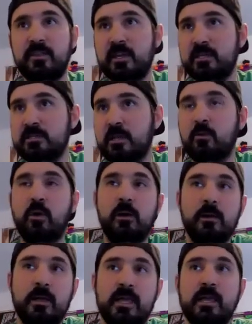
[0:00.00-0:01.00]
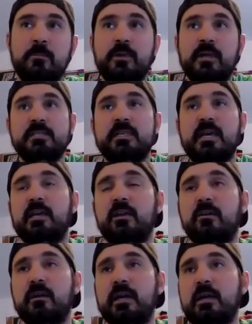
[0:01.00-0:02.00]
things like, well, it can't be as
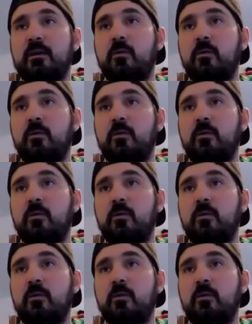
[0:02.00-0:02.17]
accurate,